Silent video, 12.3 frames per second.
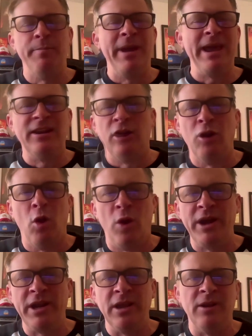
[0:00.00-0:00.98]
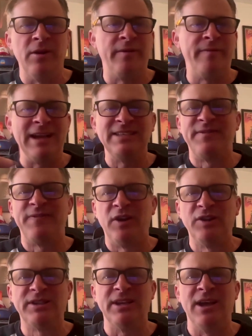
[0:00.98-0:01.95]
Mandalorian or vice
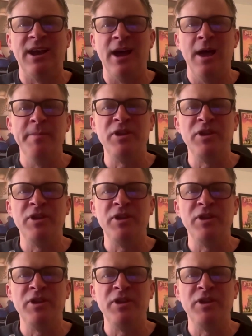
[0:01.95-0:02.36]
versa.